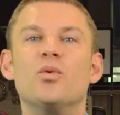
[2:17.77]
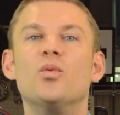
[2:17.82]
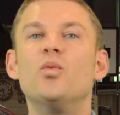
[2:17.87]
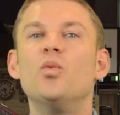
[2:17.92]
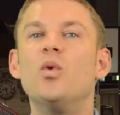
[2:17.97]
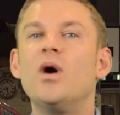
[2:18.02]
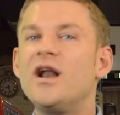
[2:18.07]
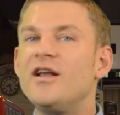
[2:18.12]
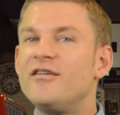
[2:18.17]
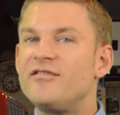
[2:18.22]

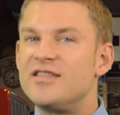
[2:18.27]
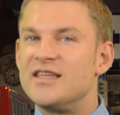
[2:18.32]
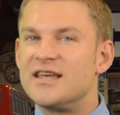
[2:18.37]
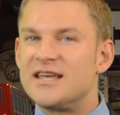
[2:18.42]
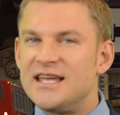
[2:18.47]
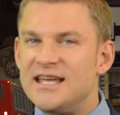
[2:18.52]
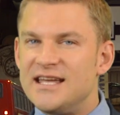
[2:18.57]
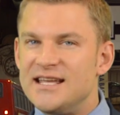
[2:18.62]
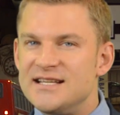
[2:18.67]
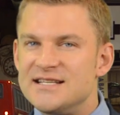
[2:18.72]
One of the
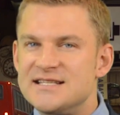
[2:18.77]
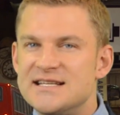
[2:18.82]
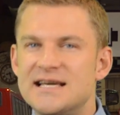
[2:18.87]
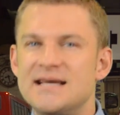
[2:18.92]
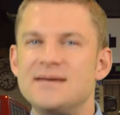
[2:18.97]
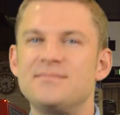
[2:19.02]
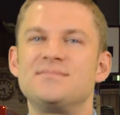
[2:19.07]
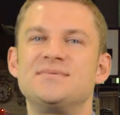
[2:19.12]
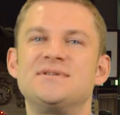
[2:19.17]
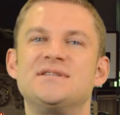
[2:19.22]
key
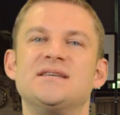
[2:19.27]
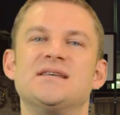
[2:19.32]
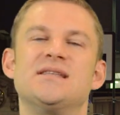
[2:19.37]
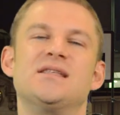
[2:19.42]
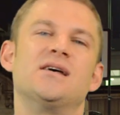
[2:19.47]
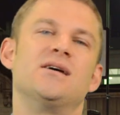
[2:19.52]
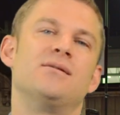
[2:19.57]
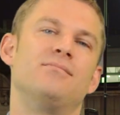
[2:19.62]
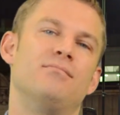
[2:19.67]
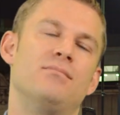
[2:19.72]
tips
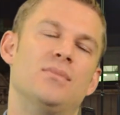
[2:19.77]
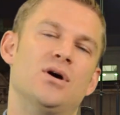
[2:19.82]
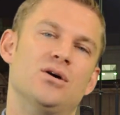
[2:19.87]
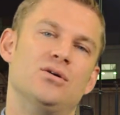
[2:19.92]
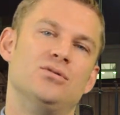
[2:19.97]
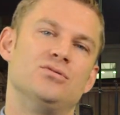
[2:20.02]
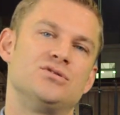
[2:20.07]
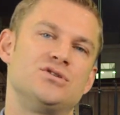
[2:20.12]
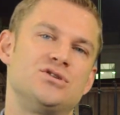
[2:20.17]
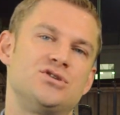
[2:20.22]
that
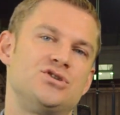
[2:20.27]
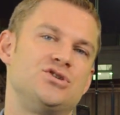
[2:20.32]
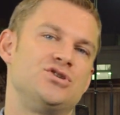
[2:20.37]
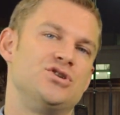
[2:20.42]
most